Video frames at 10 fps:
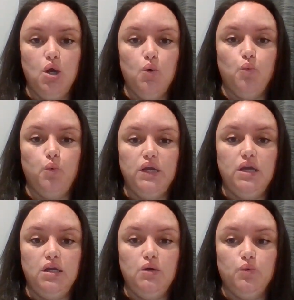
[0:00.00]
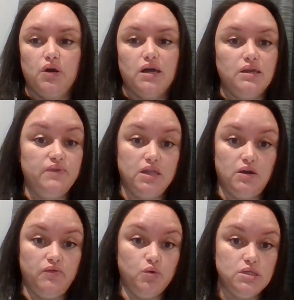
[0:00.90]
we were not living there
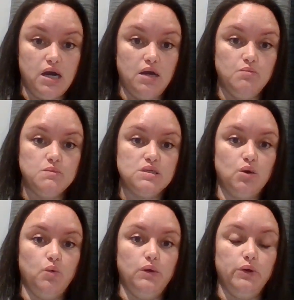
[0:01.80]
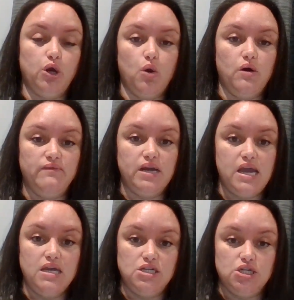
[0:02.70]
full time, so we would go on
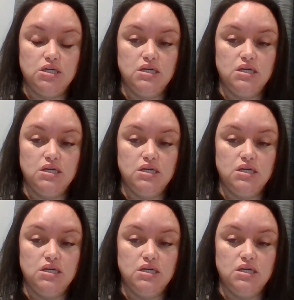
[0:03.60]
vacation.